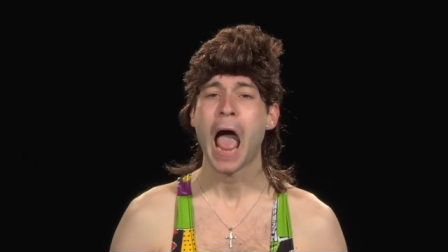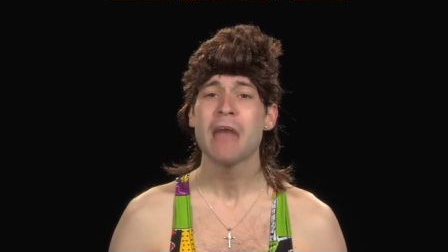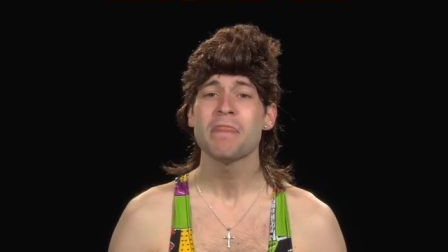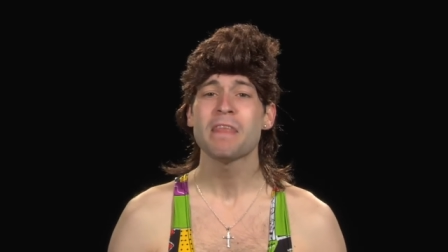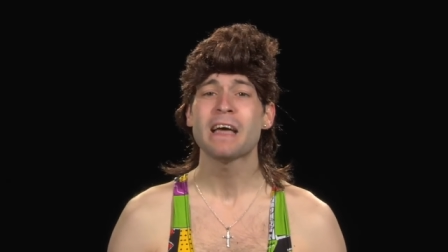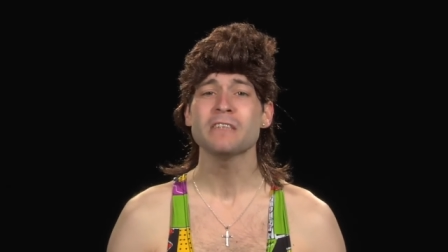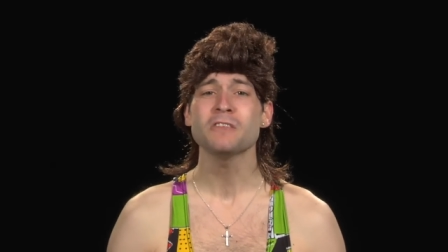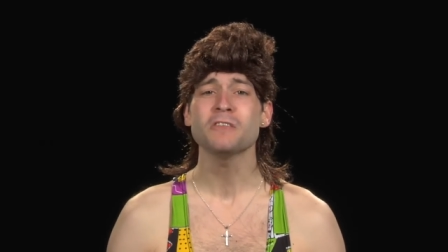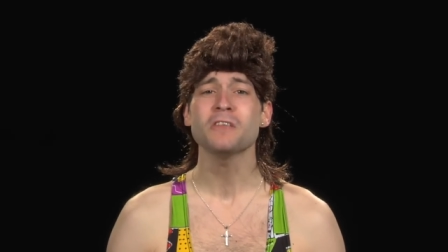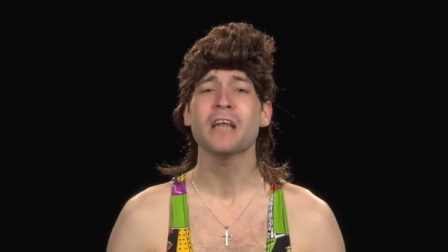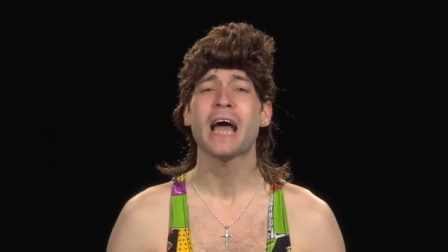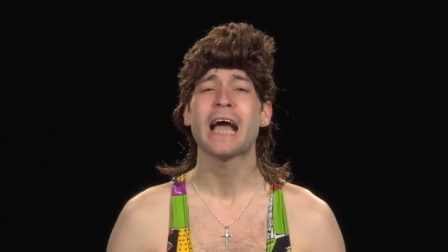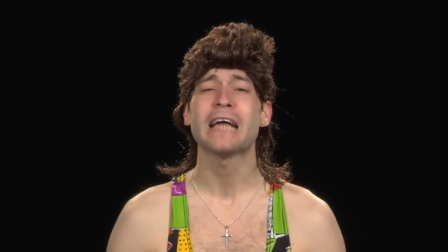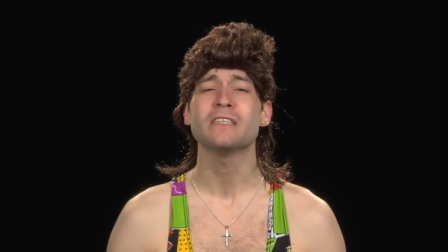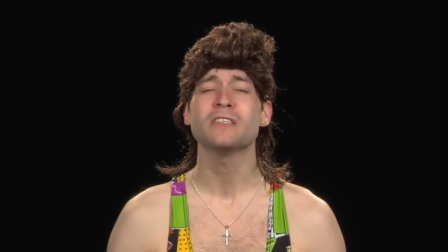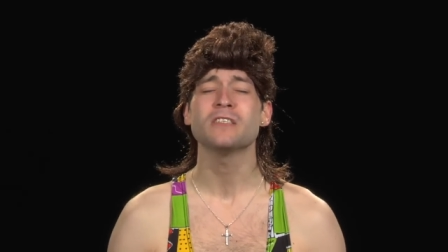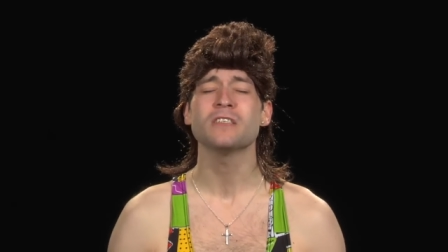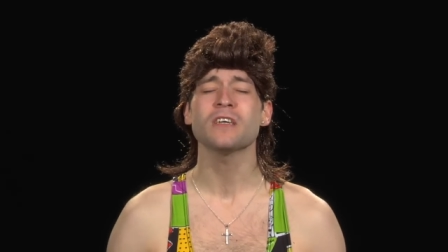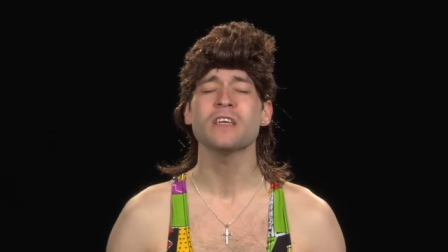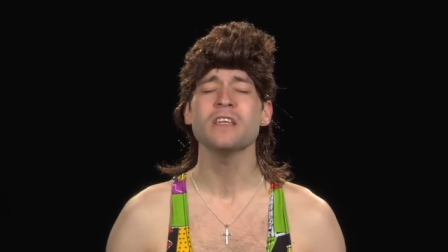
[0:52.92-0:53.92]
That's
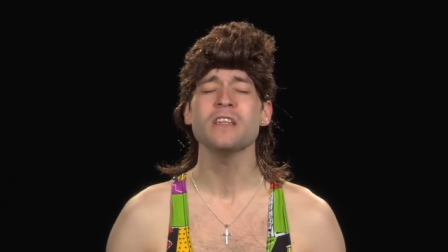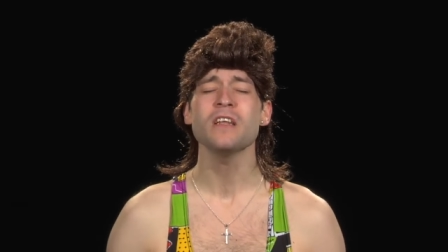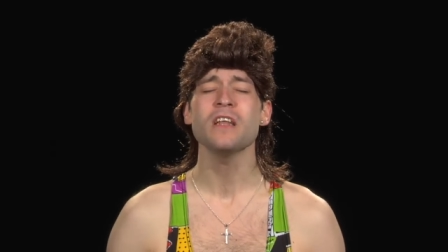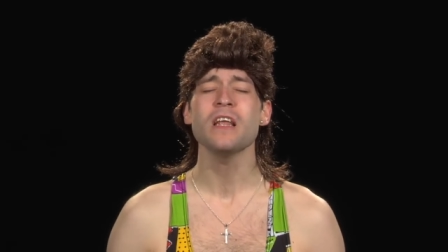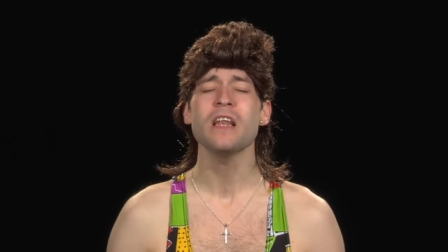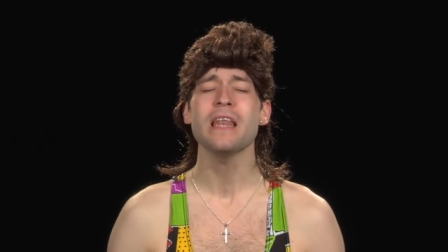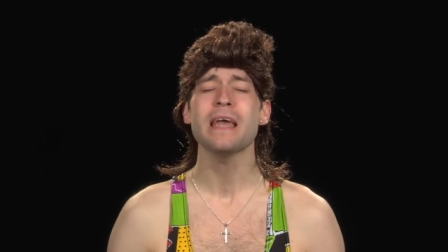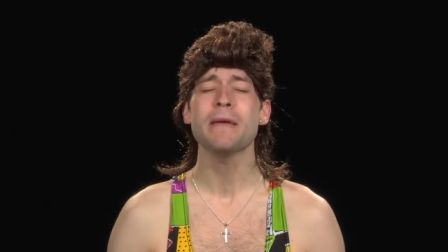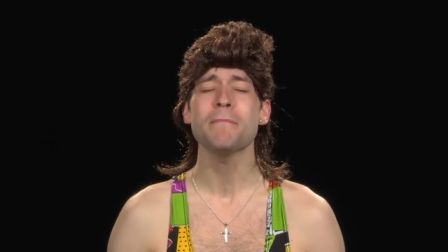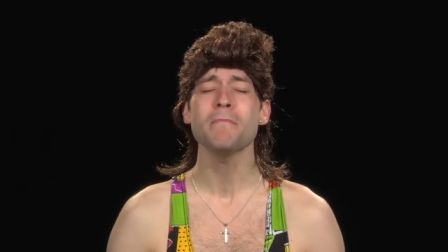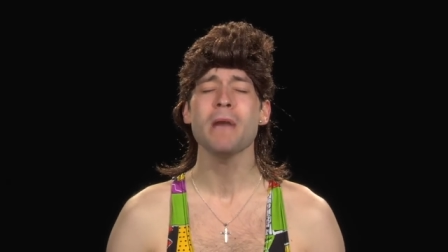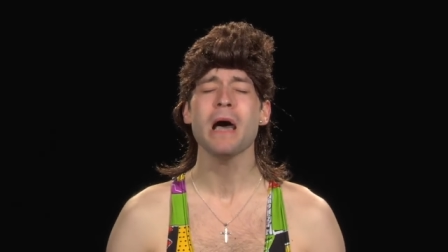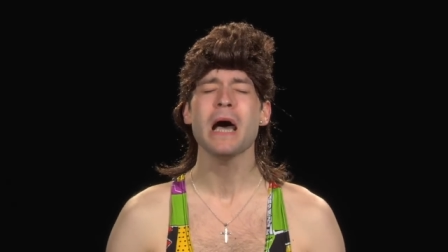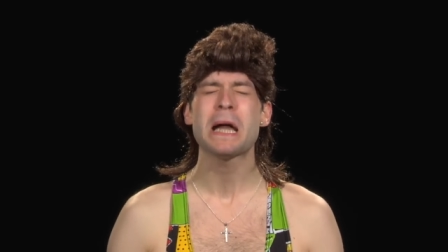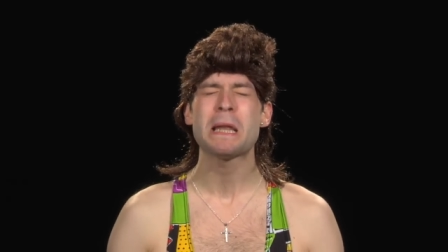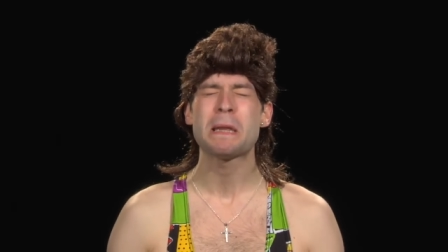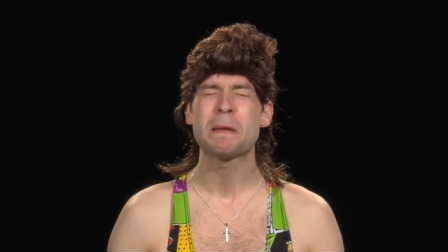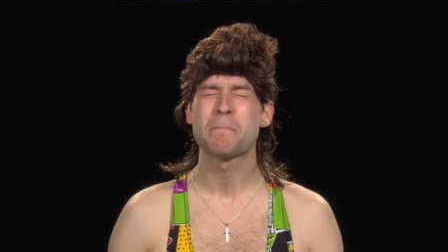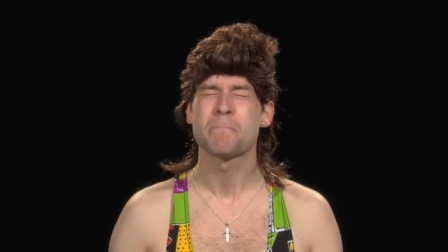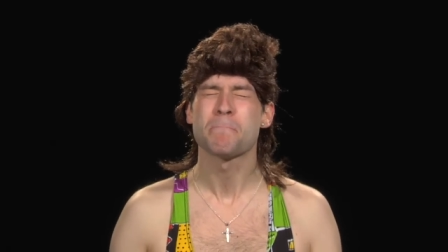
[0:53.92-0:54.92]
right, sucking on a
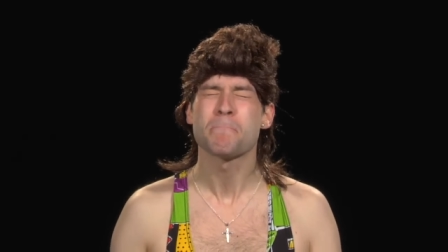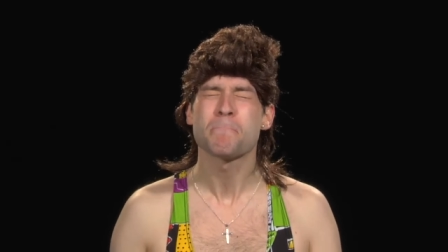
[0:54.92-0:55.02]
lemon.